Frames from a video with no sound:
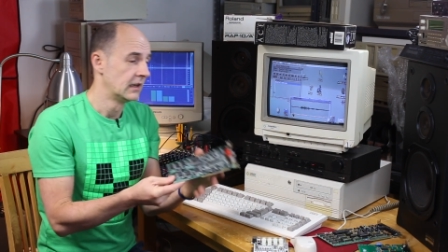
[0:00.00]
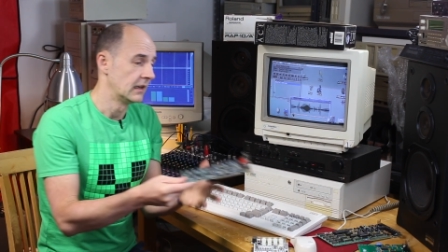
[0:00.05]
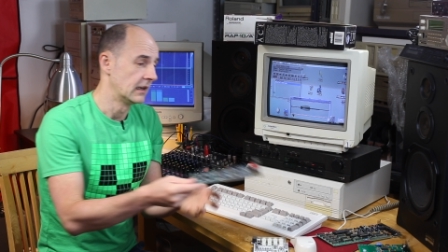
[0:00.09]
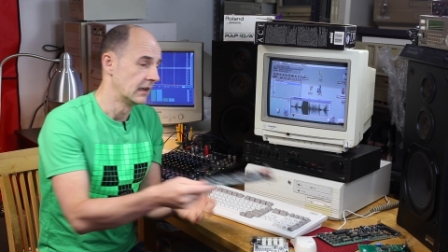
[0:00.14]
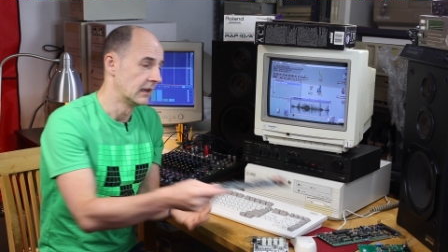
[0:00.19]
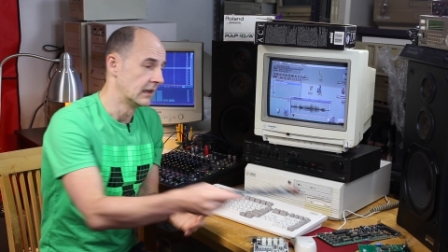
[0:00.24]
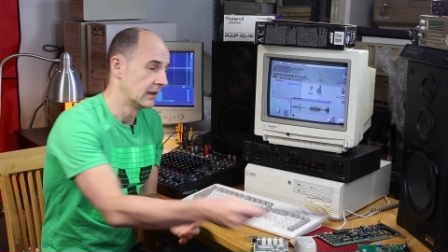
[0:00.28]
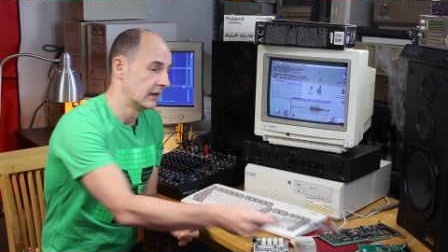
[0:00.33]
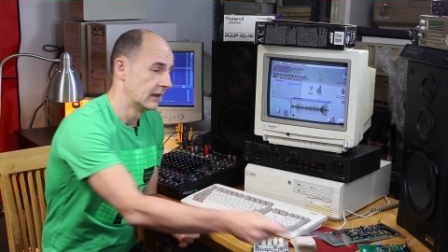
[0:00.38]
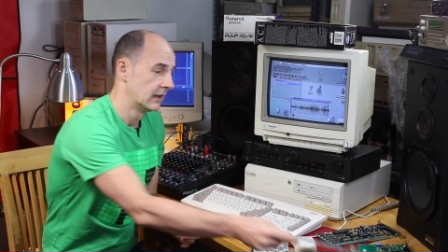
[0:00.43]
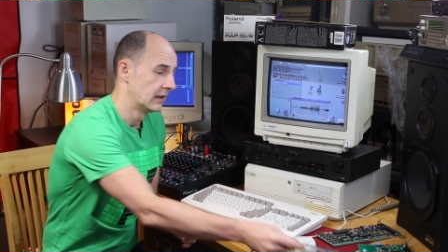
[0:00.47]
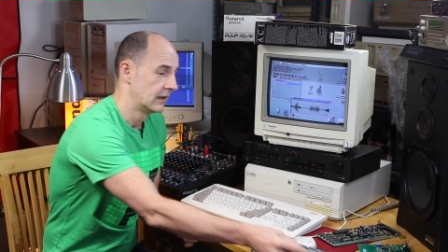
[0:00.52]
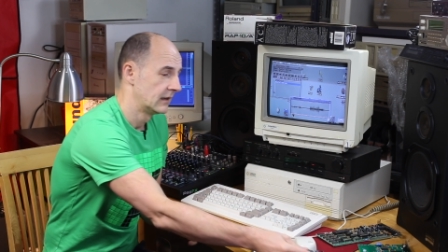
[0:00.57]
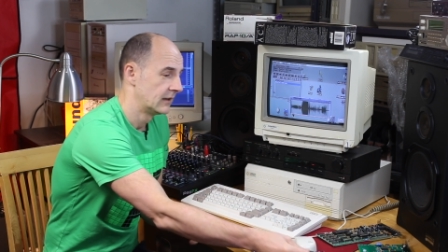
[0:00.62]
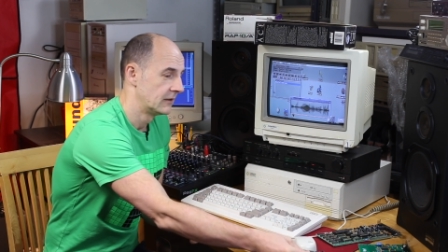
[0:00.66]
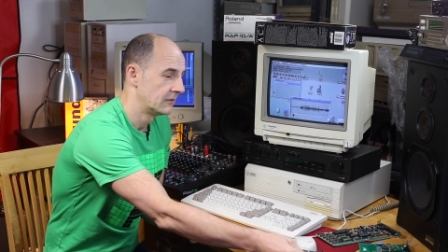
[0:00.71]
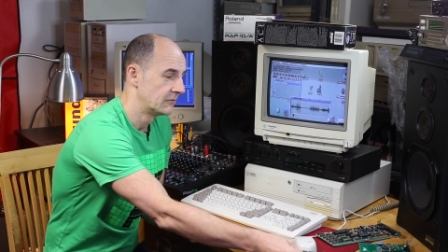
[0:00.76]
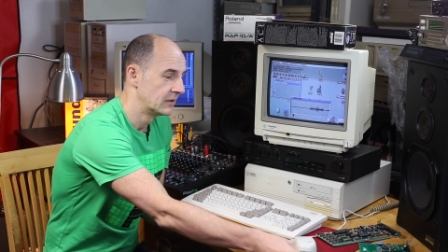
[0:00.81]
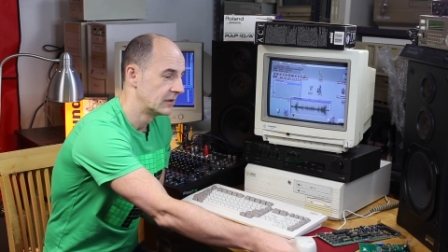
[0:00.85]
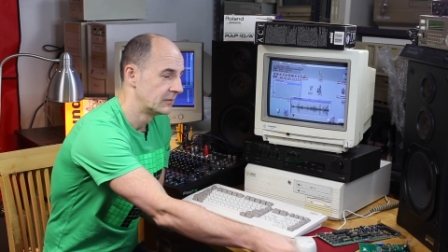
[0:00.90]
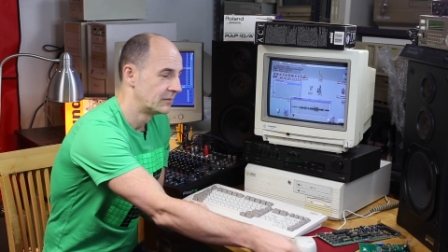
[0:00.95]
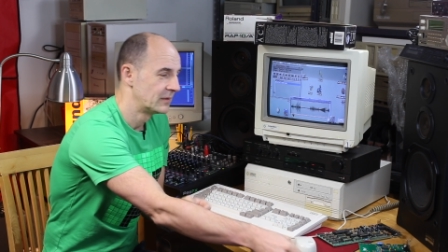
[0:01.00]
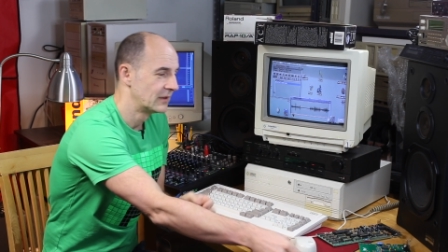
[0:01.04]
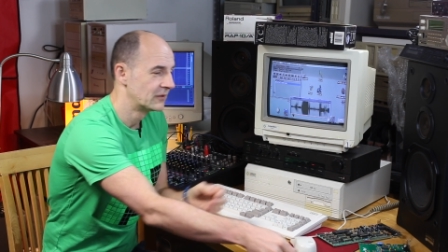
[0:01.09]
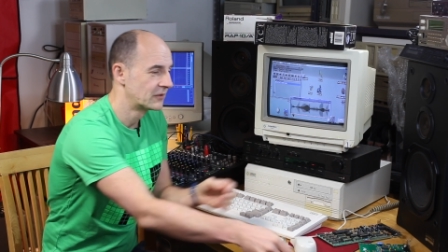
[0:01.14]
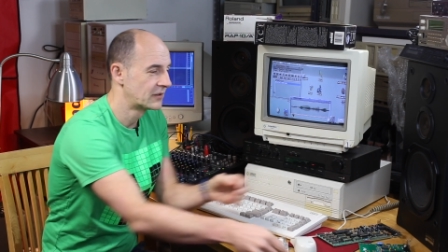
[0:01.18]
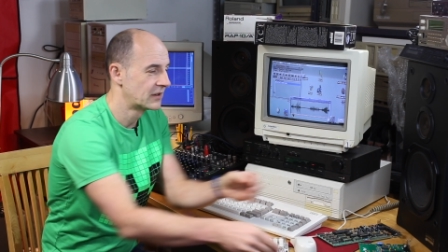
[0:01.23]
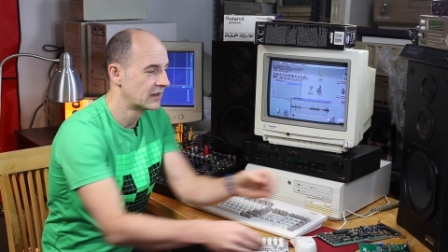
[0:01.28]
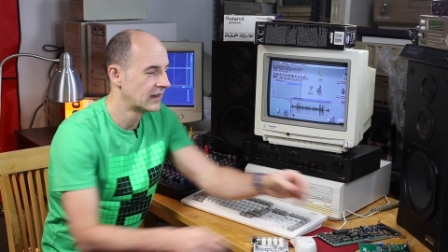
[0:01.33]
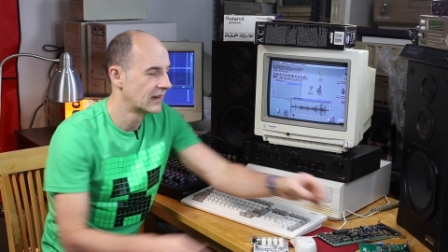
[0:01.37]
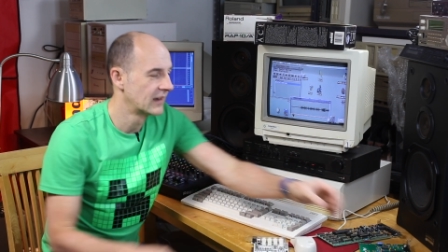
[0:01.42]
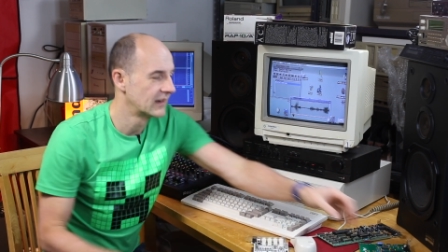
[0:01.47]
Uh, we'll be
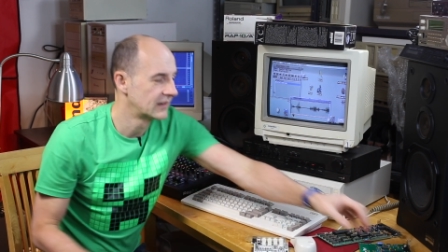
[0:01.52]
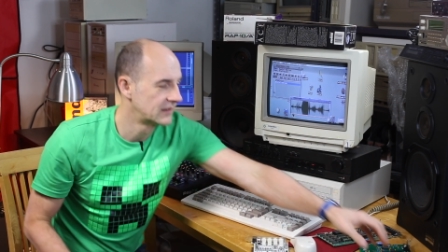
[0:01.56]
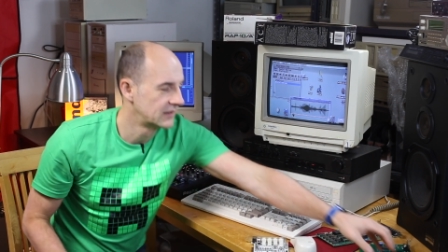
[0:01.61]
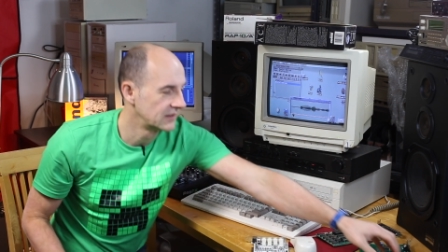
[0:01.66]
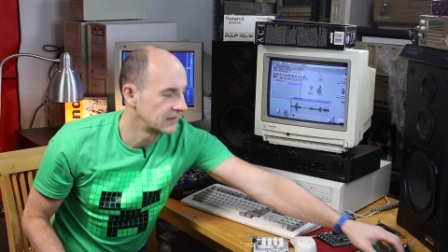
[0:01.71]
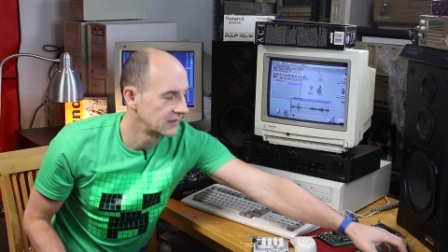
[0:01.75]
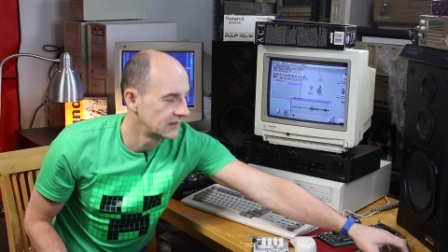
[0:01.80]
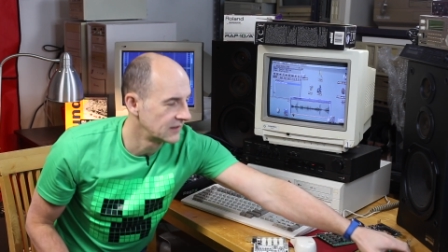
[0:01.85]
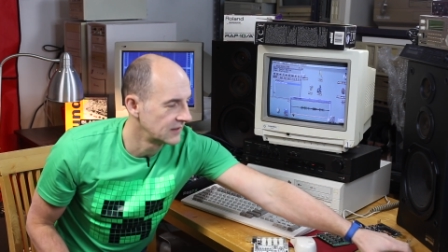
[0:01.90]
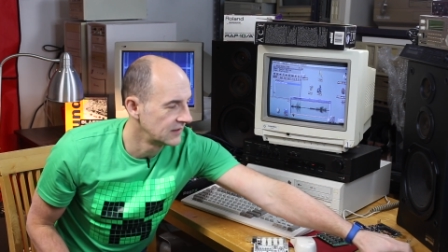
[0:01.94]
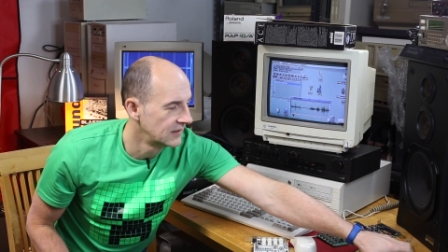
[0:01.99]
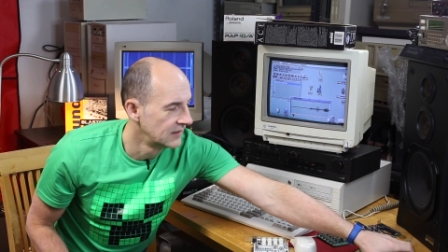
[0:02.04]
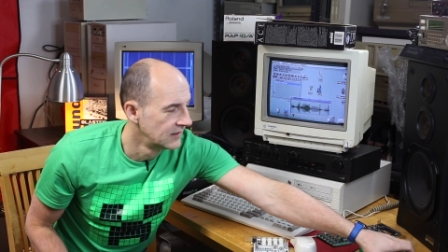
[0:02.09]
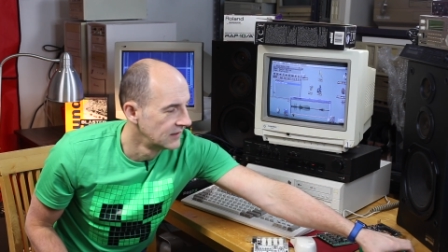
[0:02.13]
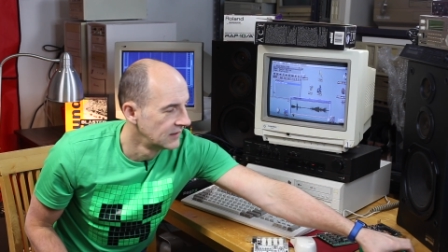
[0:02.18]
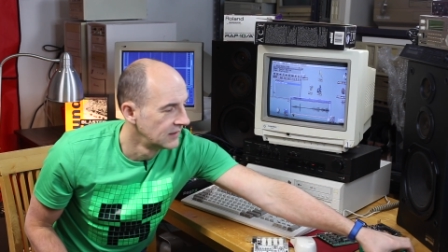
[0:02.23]
looking at uh,